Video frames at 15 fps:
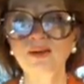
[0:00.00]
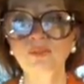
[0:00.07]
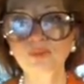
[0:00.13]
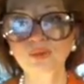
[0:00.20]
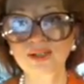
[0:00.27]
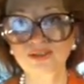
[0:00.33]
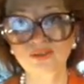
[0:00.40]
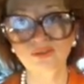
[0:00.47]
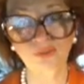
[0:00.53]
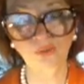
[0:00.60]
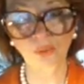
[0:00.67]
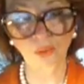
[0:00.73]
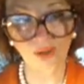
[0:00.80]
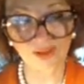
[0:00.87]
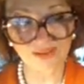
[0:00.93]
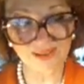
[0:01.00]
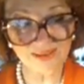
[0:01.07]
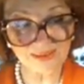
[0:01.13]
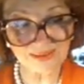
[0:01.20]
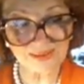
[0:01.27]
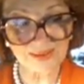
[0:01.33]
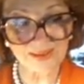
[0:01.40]
are present for all of
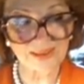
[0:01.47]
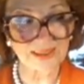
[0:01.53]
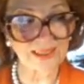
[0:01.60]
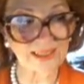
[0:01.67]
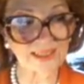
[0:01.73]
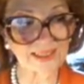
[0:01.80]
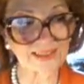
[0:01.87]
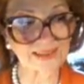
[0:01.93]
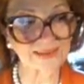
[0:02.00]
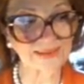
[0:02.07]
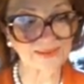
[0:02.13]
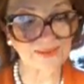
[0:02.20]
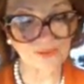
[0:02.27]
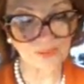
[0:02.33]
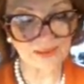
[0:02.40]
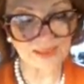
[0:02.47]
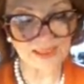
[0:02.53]
us, and we